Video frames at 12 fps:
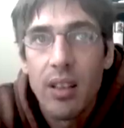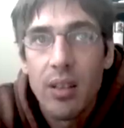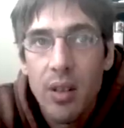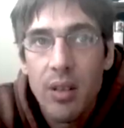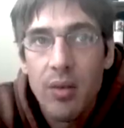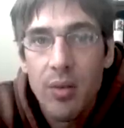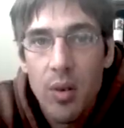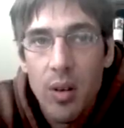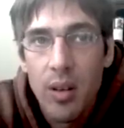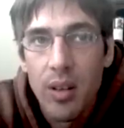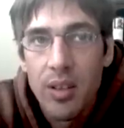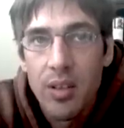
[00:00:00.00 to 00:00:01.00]

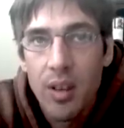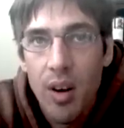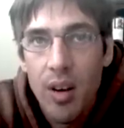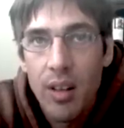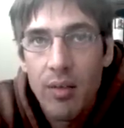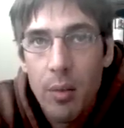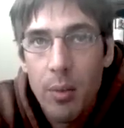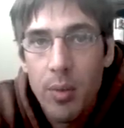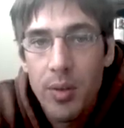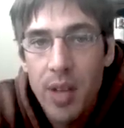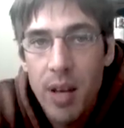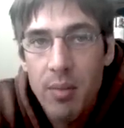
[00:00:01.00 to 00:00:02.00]
straightforward. Starting from
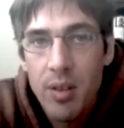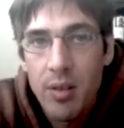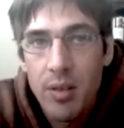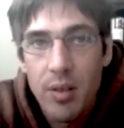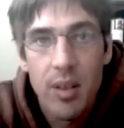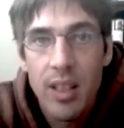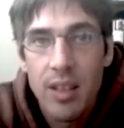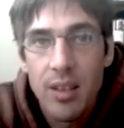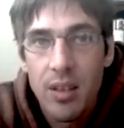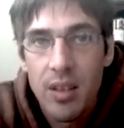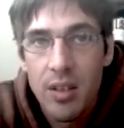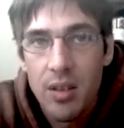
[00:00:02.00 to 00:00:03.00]
perceptions, the rest
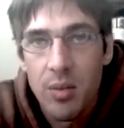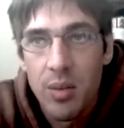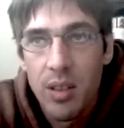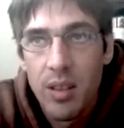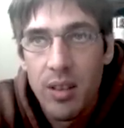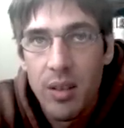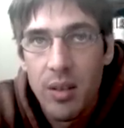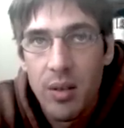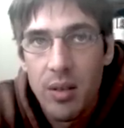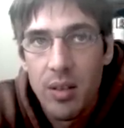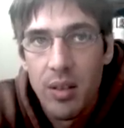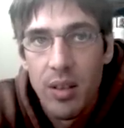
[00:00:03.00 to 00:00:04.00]
you can just
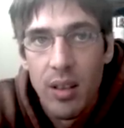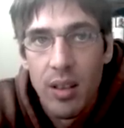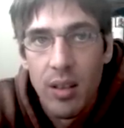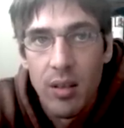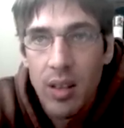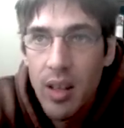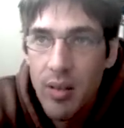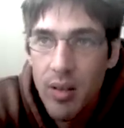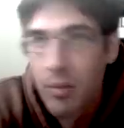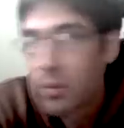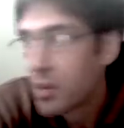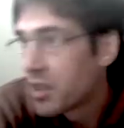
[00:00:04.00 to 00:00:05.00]
reduce When you have, you
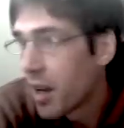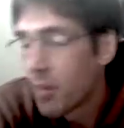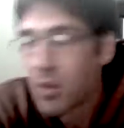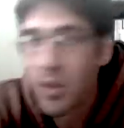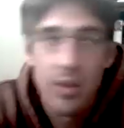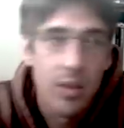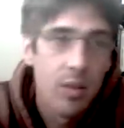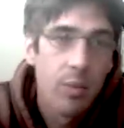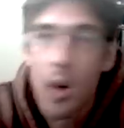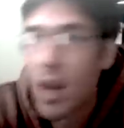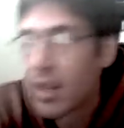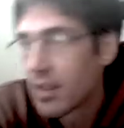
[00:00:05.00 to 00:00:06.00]
have perceptions, you
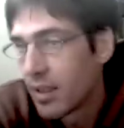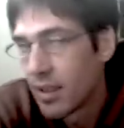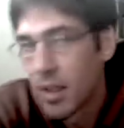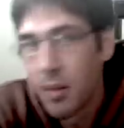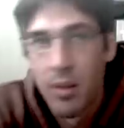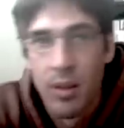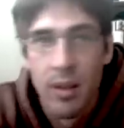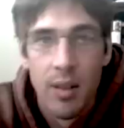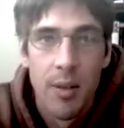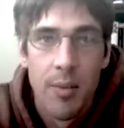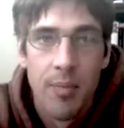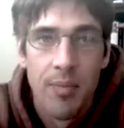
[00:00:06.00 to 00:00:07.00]
process them.
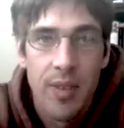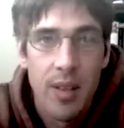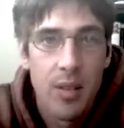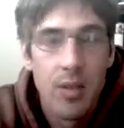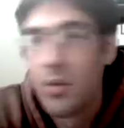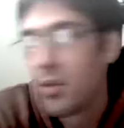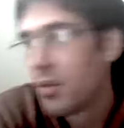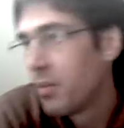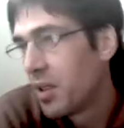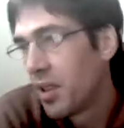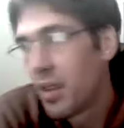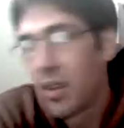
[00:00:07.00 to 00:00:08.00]
You deduce
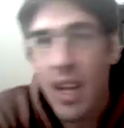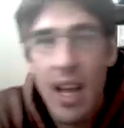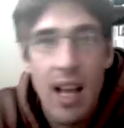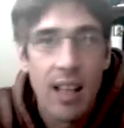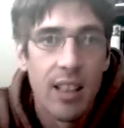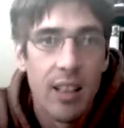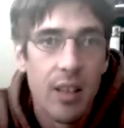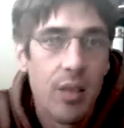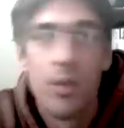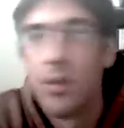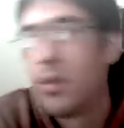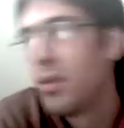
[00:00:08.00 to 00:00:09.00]
materiality. You
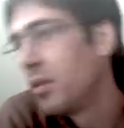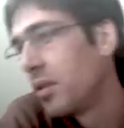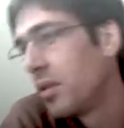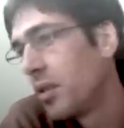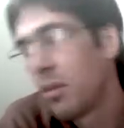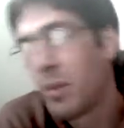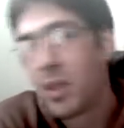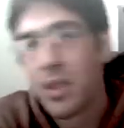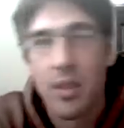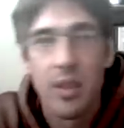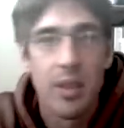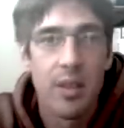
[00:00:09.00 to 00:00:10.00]
deduce your
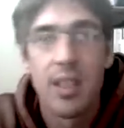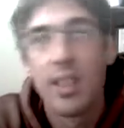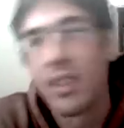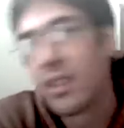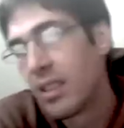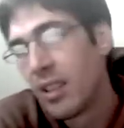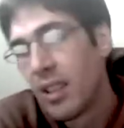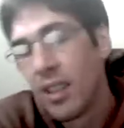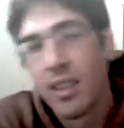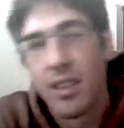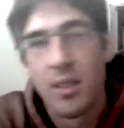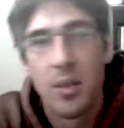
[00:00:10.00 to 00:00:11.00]
material thing that's
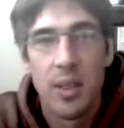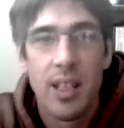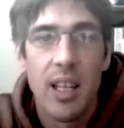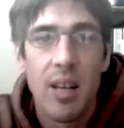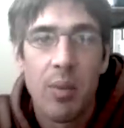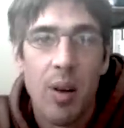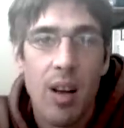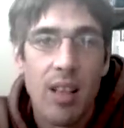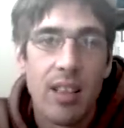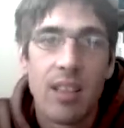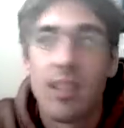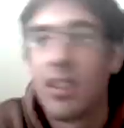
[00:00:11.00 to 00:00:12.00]
that's doing that
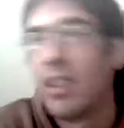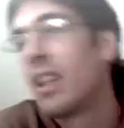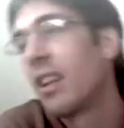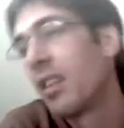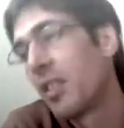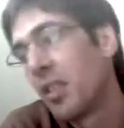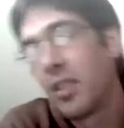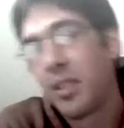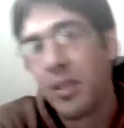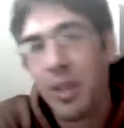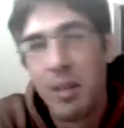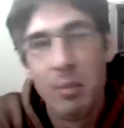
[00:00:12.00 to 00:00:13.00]
process, and you get a third degree,